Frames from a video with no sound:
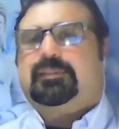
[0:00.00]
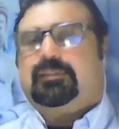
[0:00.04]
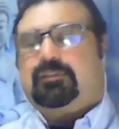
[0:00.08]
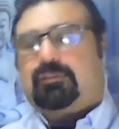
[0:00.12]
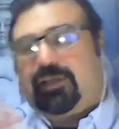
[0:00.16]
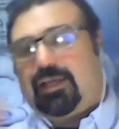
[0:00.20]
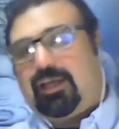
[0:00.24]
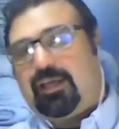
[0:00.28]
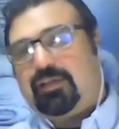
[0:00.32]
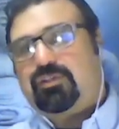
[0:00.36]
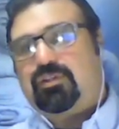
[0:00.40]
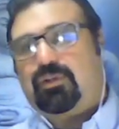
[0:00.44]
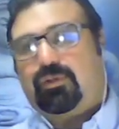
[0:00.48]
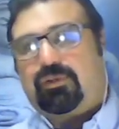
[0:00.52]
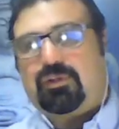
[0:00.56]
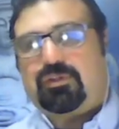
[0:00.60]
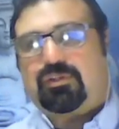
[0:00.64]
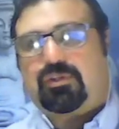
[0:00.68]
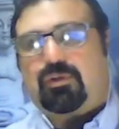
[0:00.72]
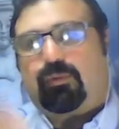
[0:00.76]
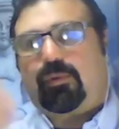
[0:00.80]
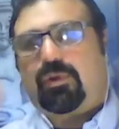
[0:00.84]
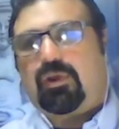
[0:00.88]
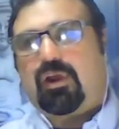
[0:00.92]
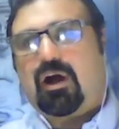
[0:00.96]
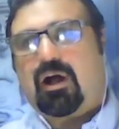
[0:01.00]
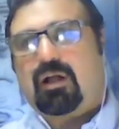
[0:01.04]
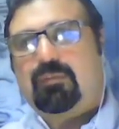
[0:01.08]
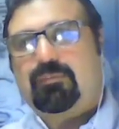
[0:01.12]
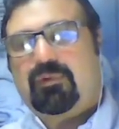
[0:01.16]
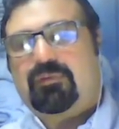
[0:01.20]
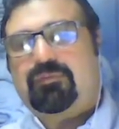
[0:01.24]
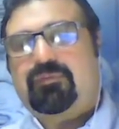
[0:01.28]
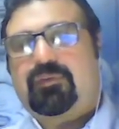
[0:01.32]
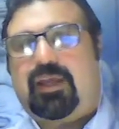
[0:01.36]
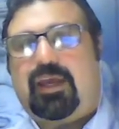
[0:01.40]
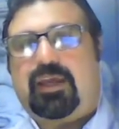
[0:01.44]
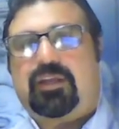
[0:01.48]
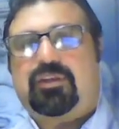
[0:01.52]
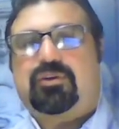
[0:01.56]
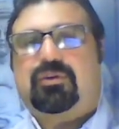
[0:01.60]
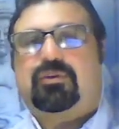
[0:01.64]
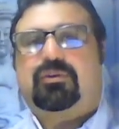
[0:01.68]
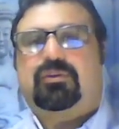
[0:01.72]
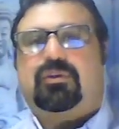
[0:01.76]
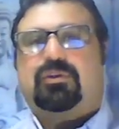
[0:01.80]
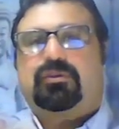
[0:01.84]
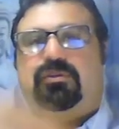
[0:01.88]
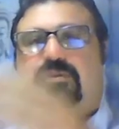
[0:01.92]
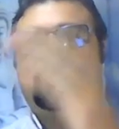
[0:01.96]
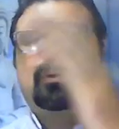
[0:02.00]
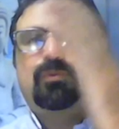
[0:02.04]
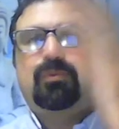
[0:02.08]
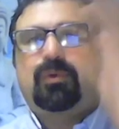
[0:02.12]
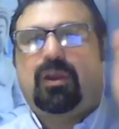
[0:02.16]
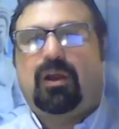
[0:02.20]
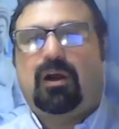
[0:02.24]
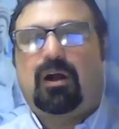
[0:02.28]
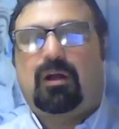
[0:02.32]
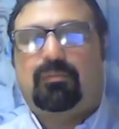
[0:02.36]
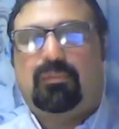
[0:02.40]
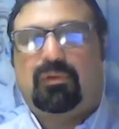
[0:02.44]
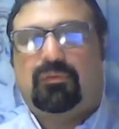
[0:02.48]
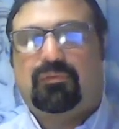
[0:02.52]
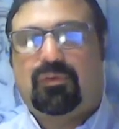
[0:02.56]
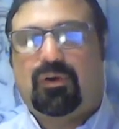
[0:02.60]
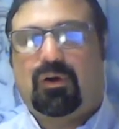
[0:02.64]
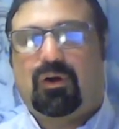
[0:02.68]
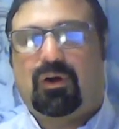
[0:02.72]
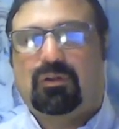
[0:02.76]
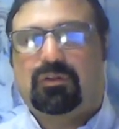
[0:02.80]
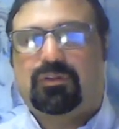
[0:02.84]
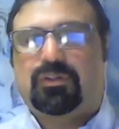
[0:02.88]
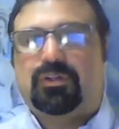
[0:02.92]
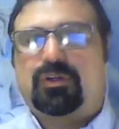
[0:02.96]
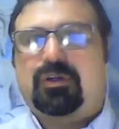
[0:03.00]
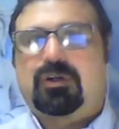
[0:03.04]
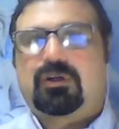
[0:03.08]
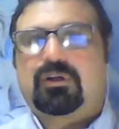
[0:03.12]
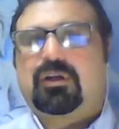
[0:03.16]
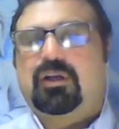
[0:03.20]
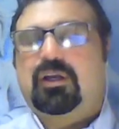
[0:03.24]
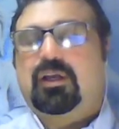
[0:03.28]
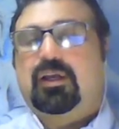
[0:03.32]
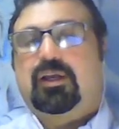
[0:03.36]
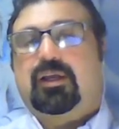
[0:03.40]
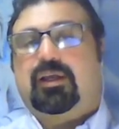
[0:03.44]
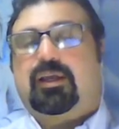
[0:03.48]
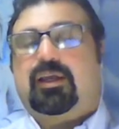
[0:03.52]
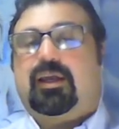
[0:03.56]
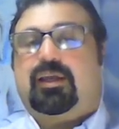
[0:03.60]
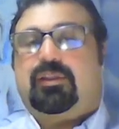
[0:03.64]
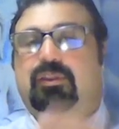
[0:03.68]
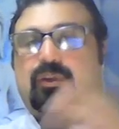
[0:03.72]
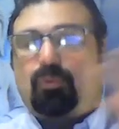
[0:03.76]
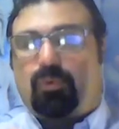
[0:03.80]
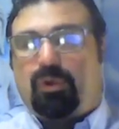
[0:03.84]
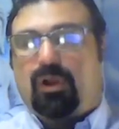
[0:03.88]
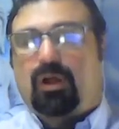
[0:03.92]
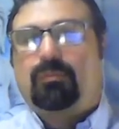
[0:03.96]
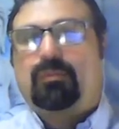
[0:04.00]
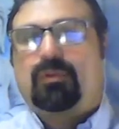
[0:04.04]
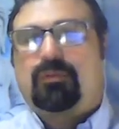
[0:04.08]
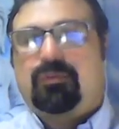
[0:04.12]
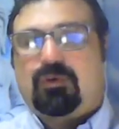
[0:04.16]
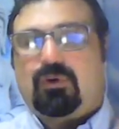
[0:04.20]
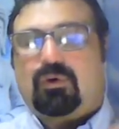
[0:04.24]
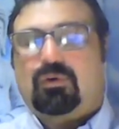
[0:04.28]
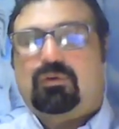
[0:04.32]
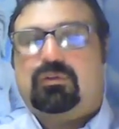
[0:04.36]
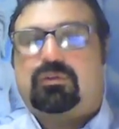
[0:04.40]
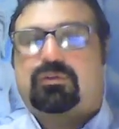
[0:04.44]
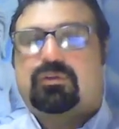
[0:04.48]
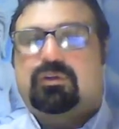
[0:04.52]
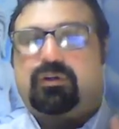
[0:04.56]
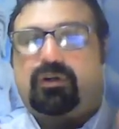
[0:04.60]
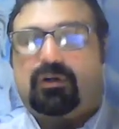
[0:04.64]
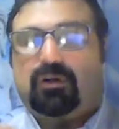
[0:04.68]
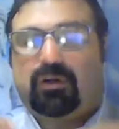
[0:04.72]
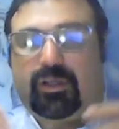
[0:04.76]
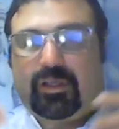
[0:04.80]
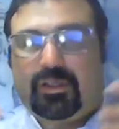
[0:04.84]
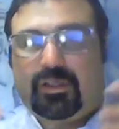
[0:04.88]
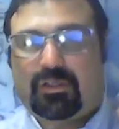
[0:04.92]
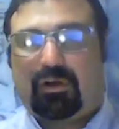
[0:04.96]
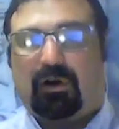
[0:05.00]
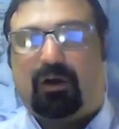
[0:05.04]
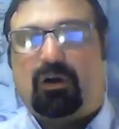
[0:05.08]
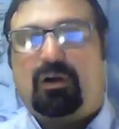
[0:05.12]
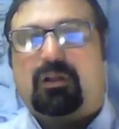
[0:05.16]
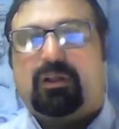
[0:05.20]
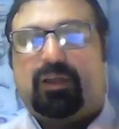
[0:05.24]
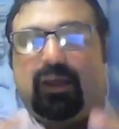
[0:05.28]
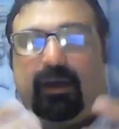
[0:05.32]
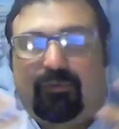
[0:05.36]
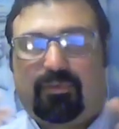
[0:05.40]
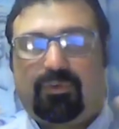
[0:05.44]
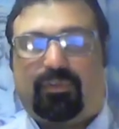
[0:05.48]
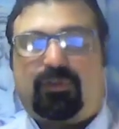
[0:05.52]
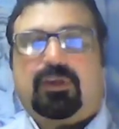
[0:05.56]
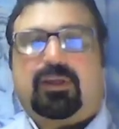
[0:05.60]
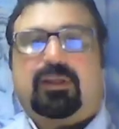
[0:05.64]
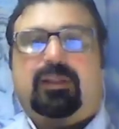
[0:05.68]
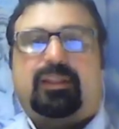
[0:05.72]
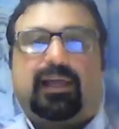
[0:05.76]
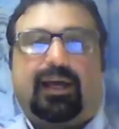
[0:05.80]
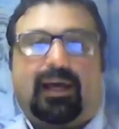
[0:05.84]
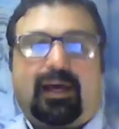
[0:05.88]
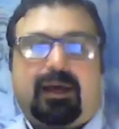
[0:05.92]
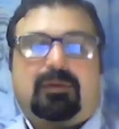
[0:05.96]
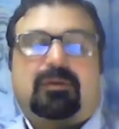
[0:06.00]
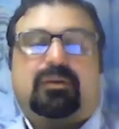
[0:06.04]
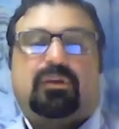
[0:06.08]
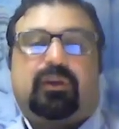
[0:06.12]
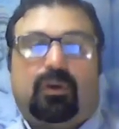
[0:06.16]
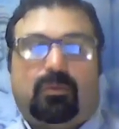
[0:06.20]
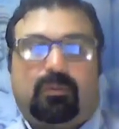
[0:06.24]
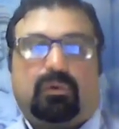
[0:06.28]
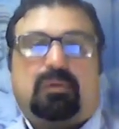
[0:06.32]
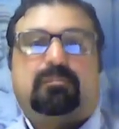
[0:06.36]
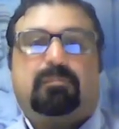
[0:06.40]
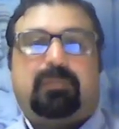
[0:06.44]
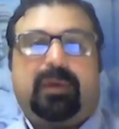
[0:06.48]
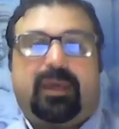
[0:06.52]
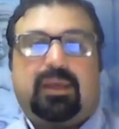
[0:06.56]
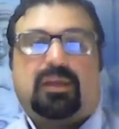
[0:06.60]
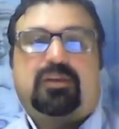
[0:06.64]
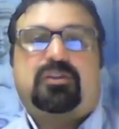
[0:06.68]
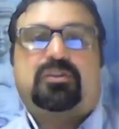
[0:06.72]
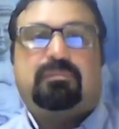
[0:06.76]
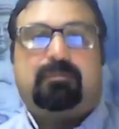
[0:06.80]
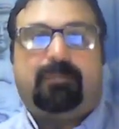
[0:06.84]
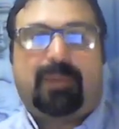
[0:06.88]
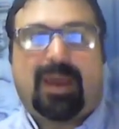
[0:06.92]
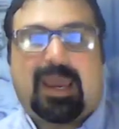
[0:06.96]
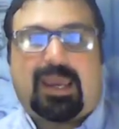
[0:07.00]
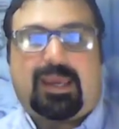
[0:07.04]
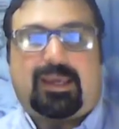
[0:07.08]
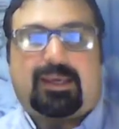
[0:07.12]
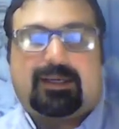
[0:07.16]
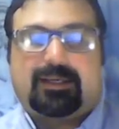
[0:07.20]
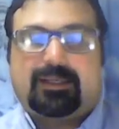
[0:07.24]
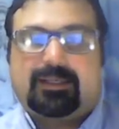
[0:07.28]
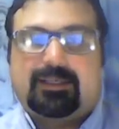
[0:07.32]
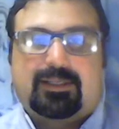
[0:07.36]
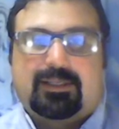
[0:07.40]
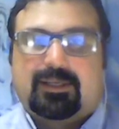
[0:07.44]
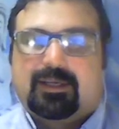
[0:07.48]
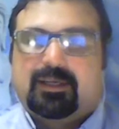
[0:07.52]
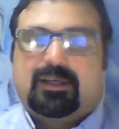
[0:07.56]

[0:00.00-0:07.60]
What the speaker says: Okay, so there's the realm of nature, there's the realm of culture, and the realm of culture is everything that human beings make.